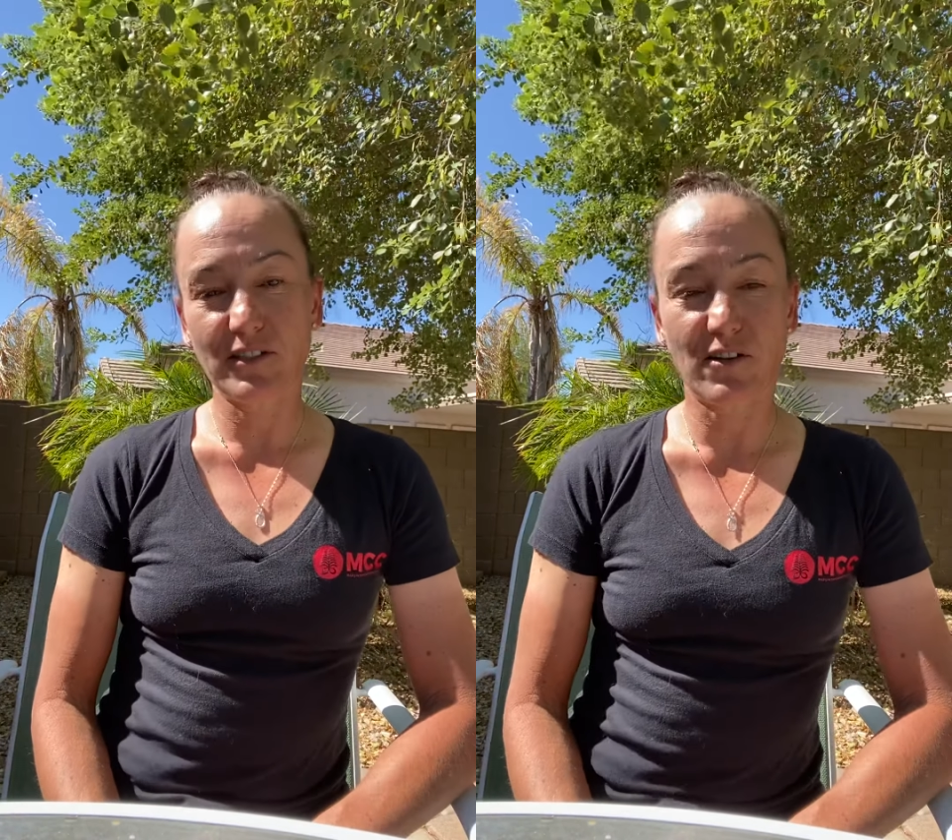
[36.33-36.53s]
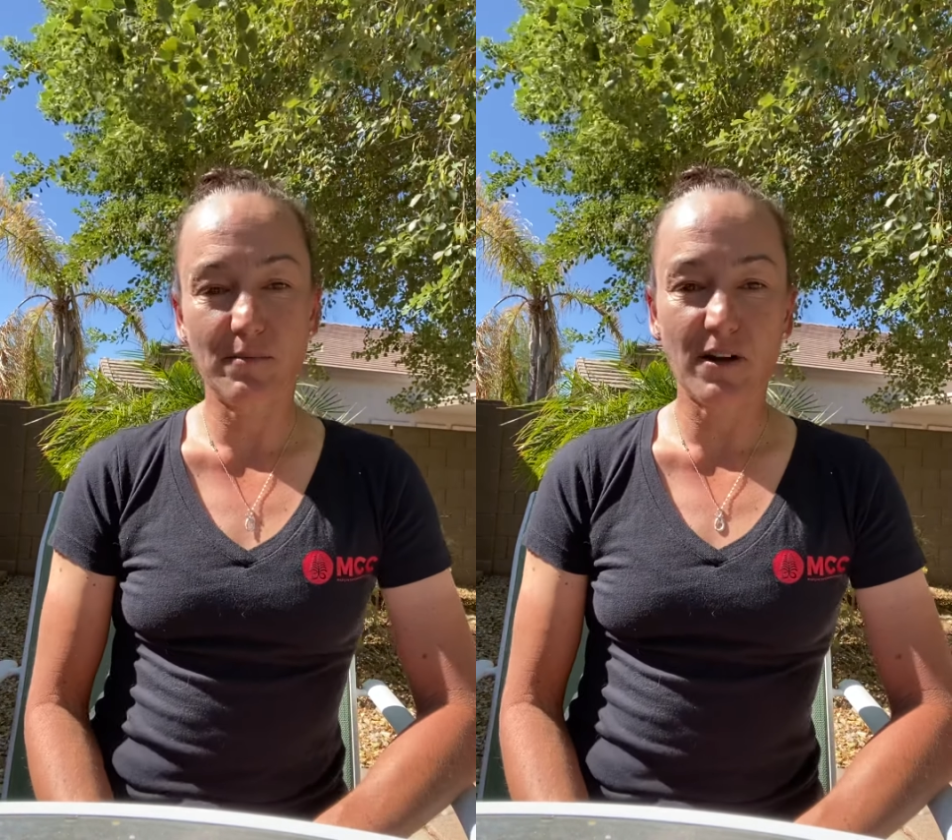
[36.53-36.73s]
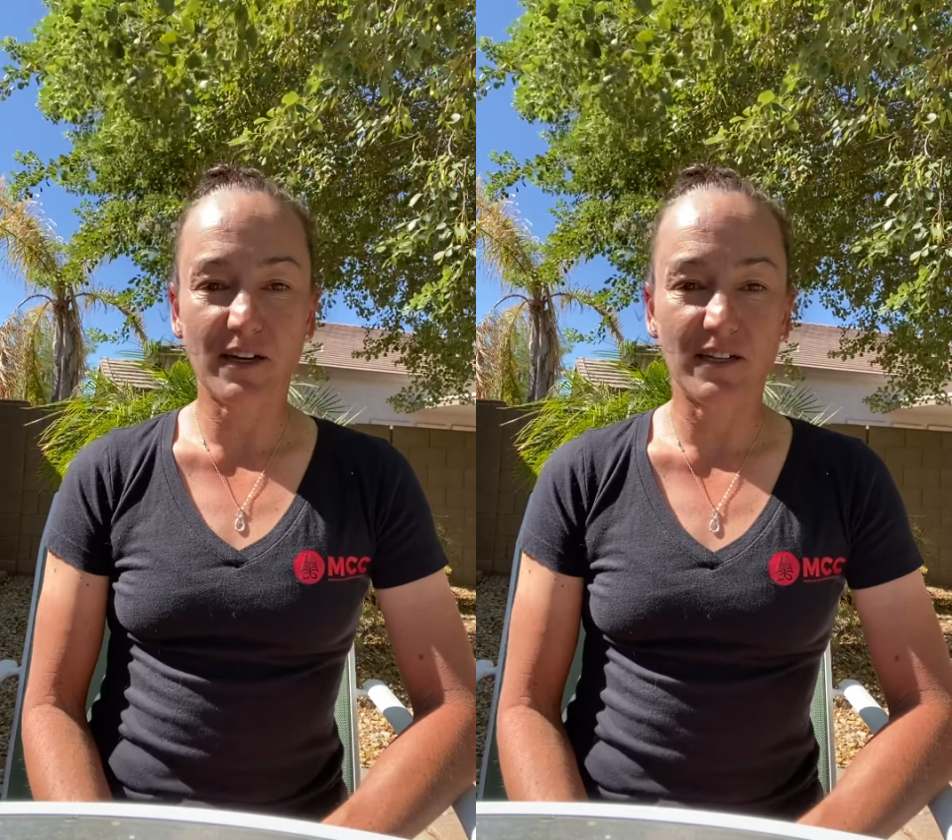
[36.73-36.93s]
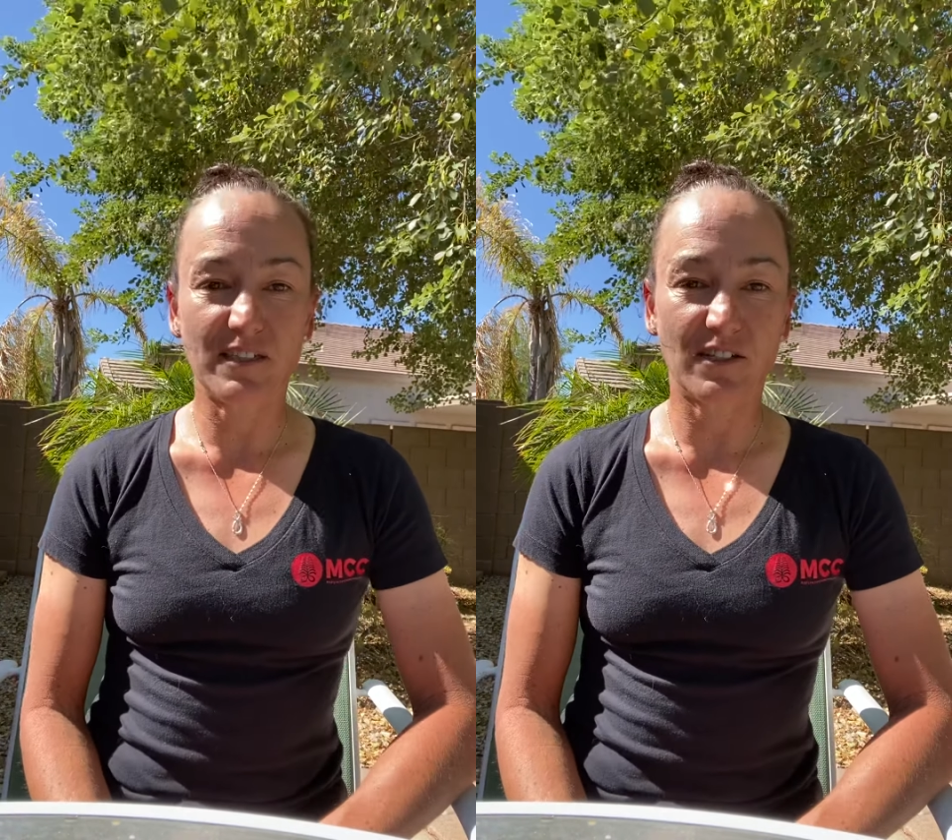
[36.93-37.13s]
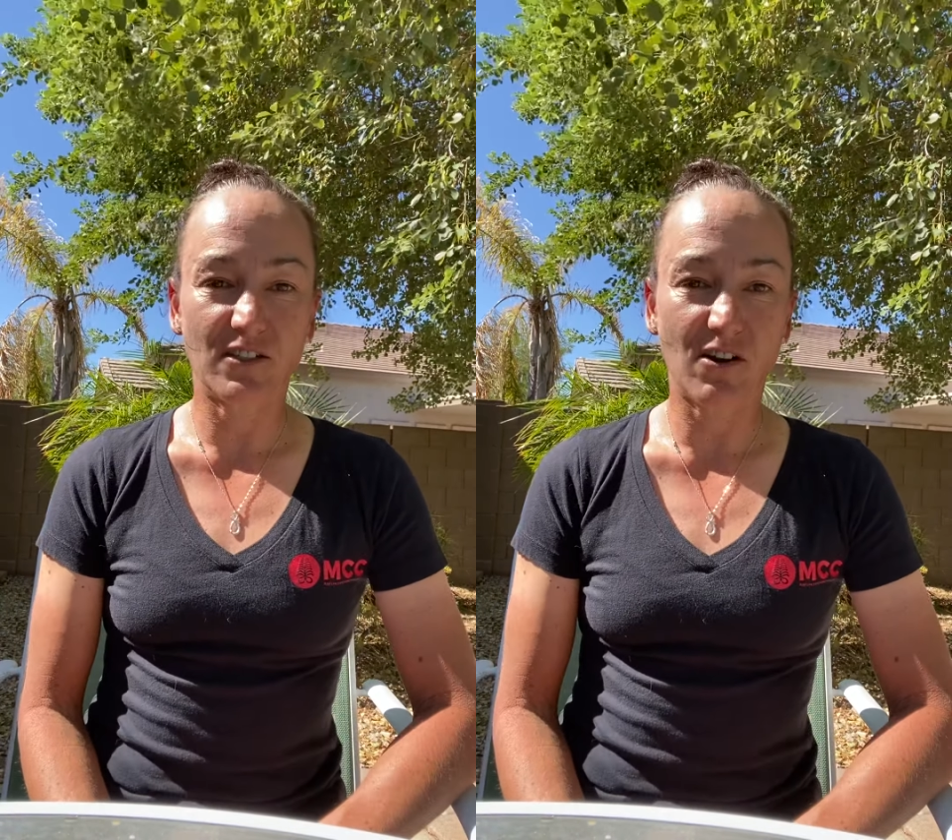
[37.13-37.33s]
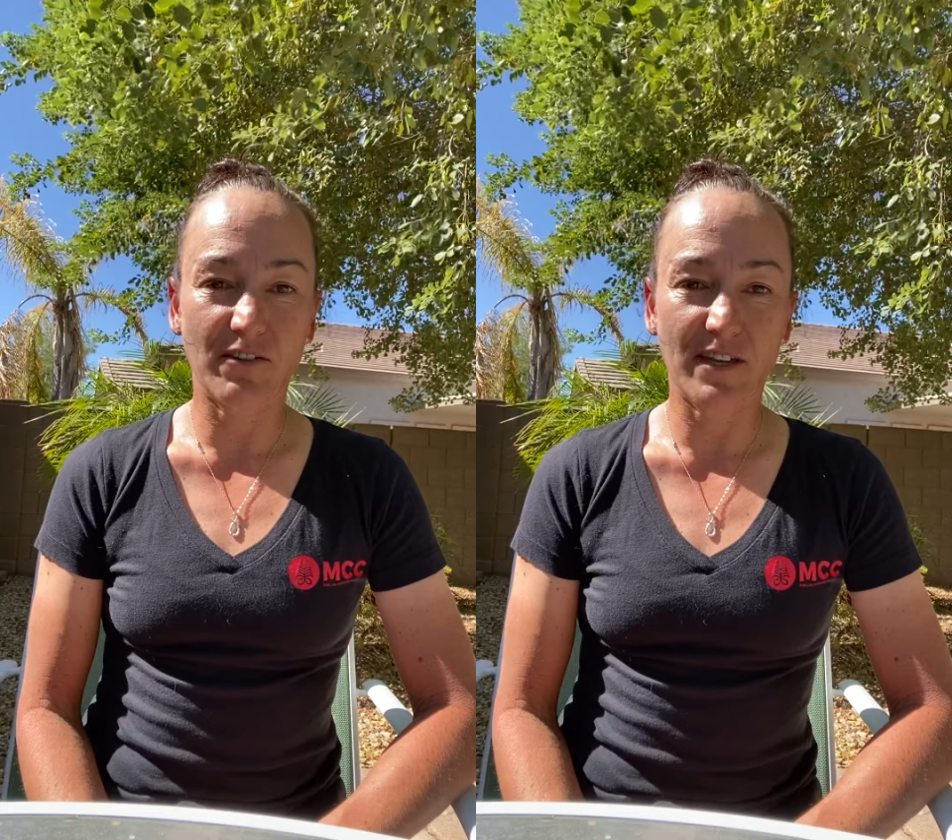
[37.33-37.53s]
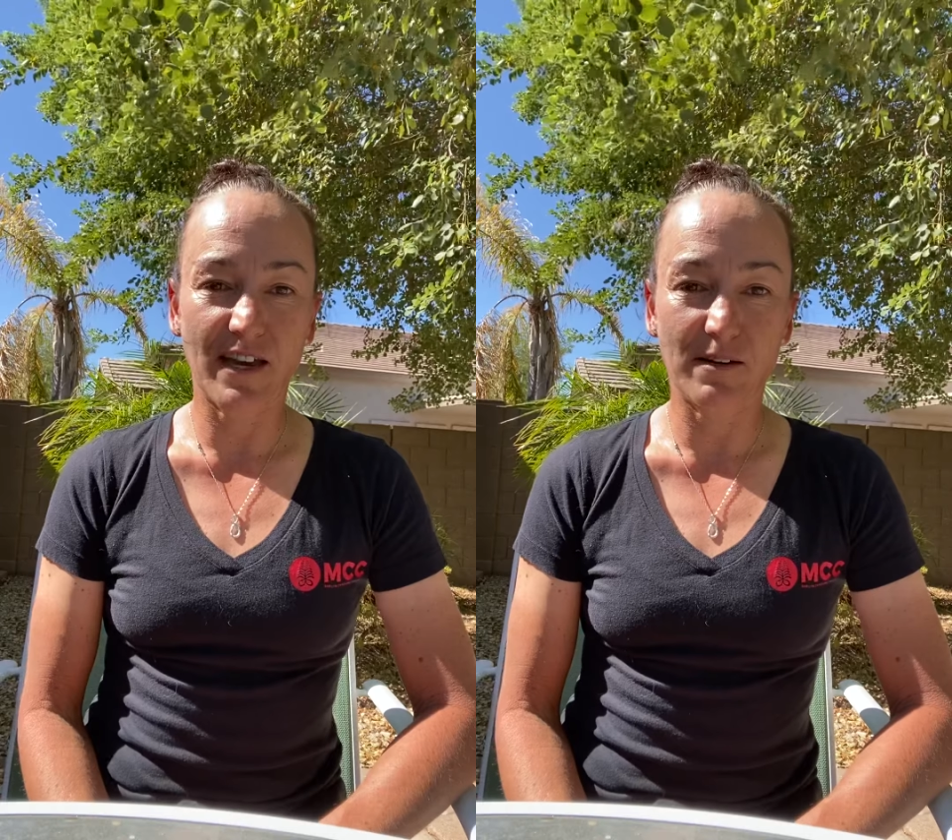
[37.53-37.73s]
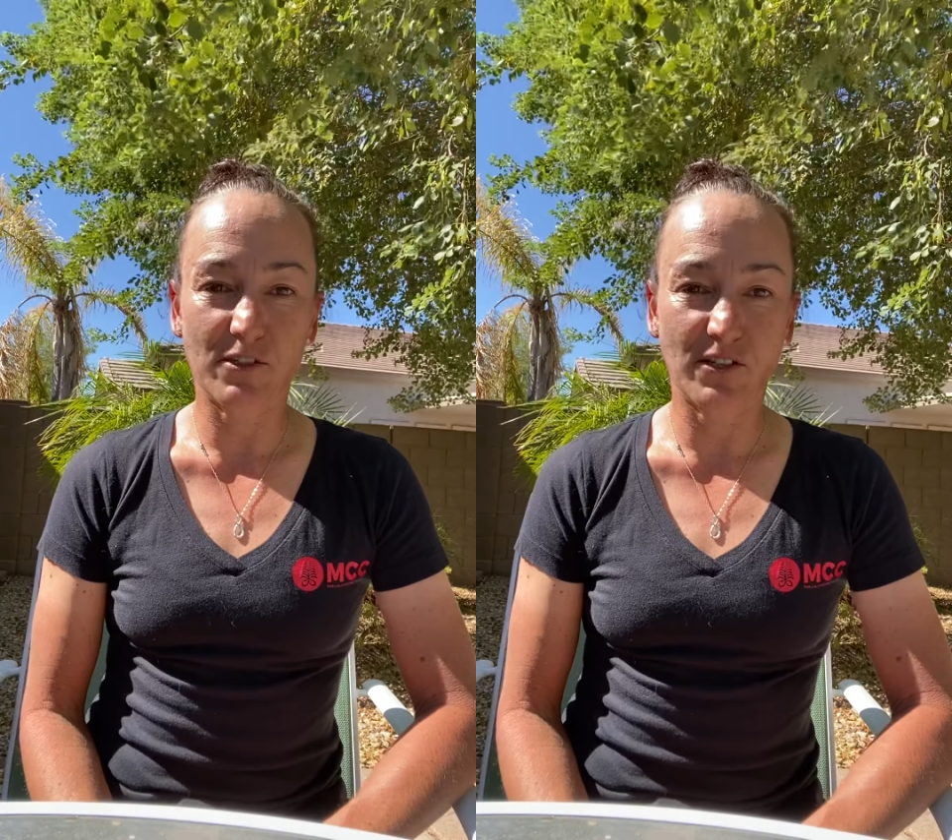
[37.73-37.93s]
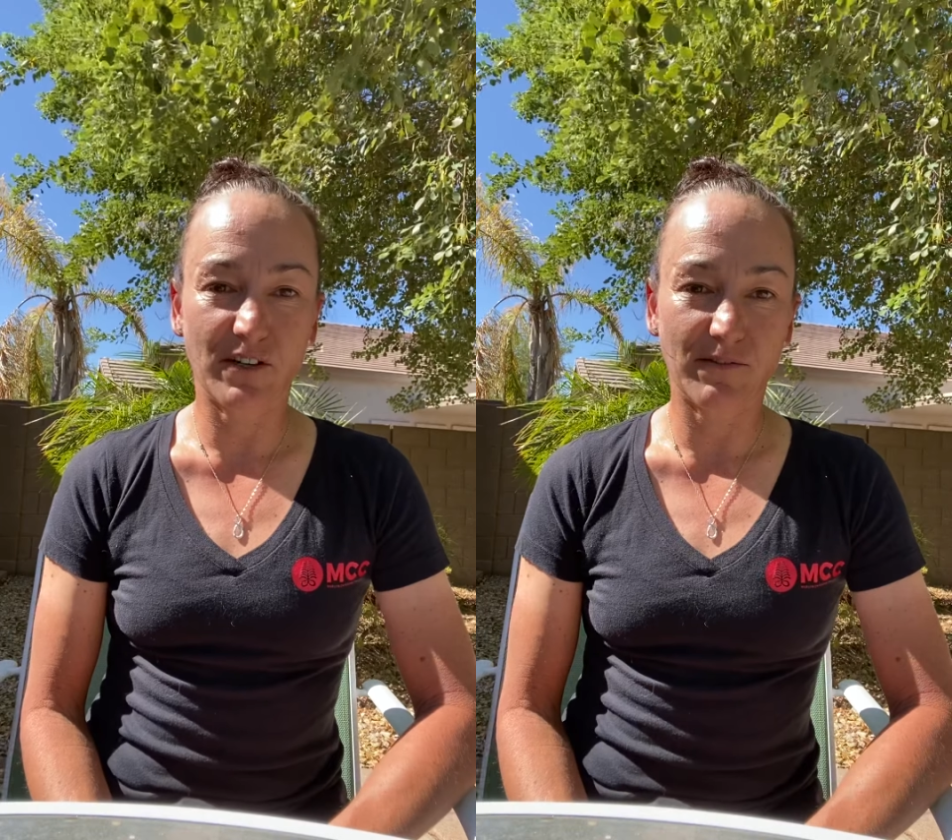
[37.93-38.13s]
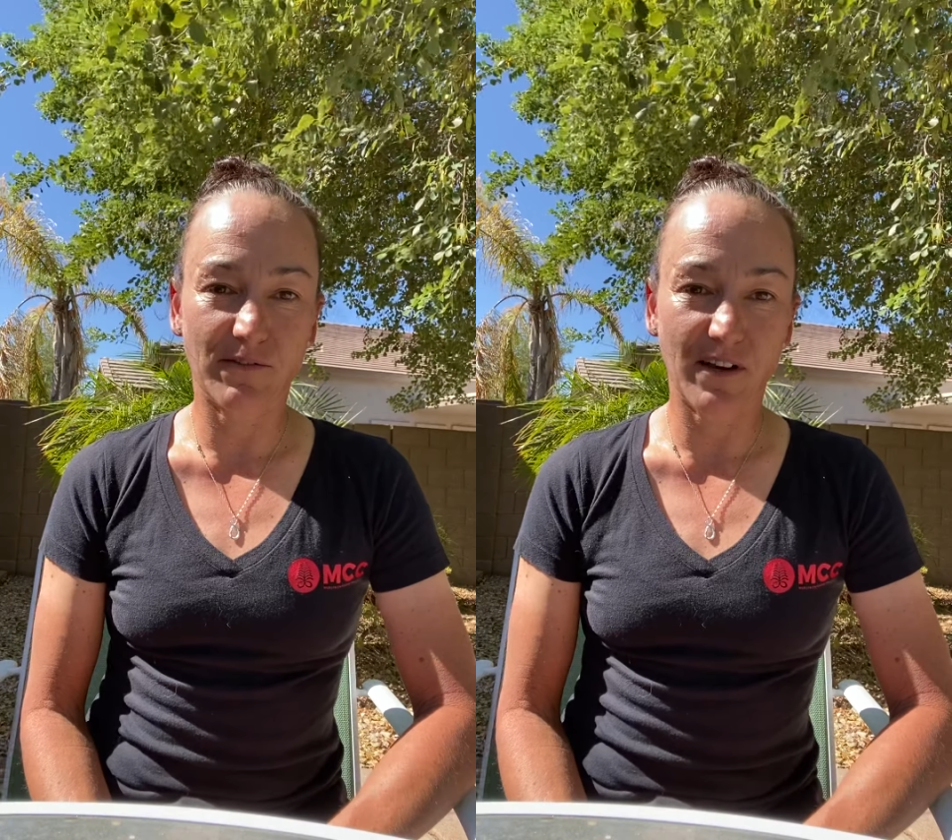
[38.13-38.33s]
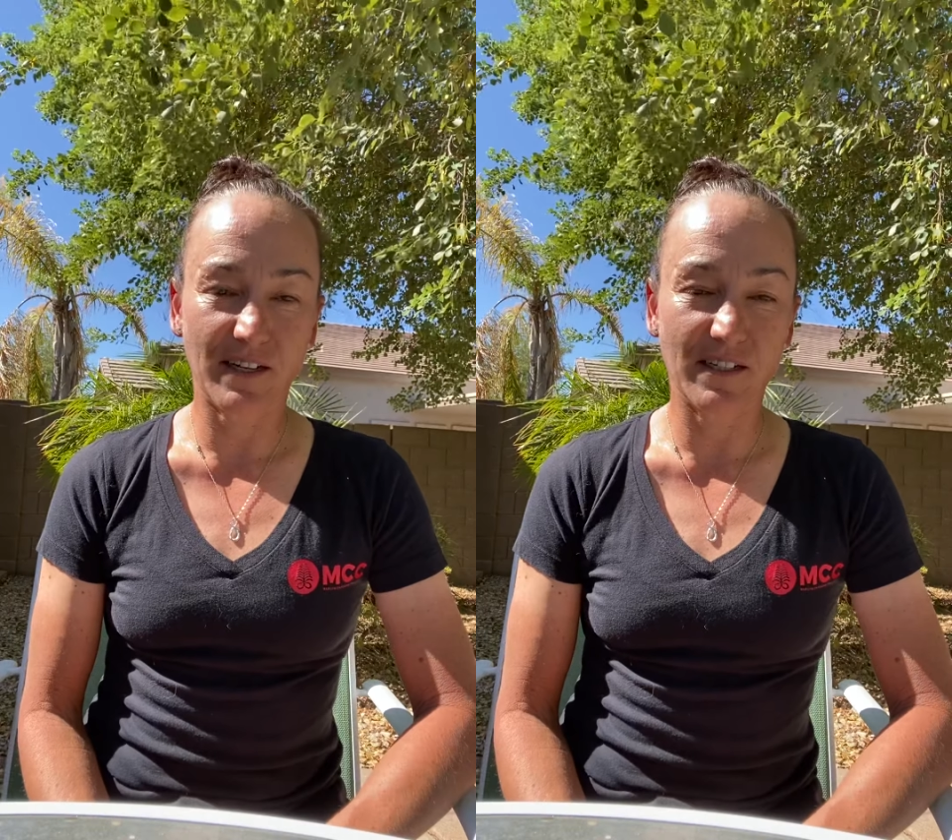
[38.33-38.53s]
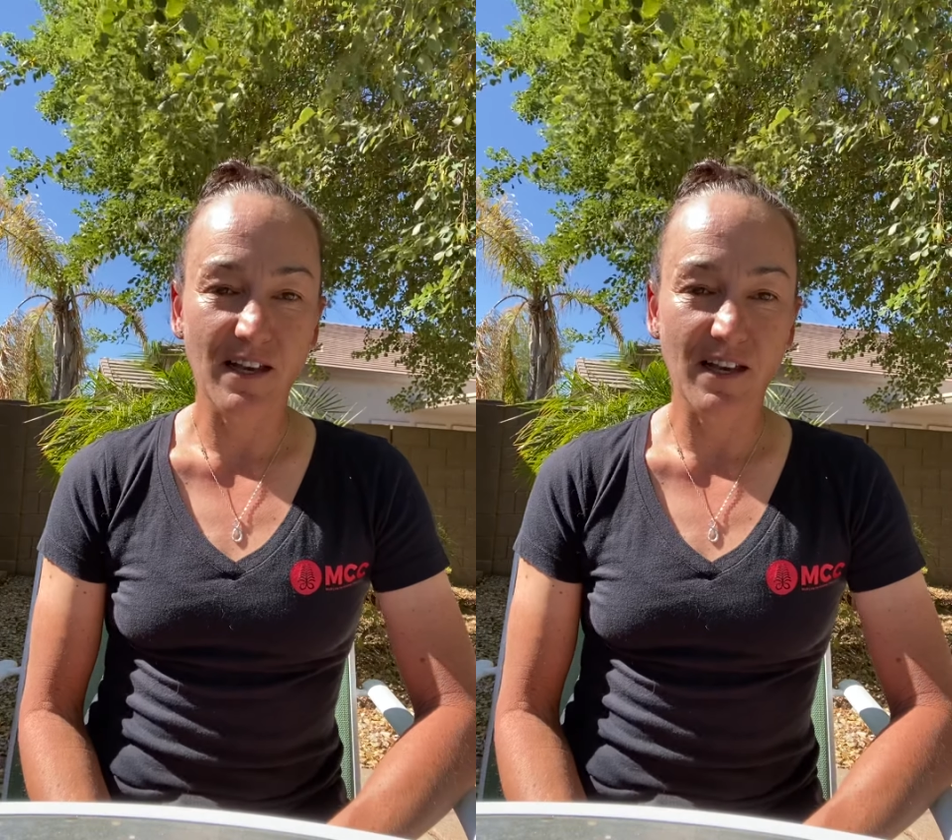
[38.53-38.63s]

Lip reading: So I'm not going to touch on all that. I'm sure you can find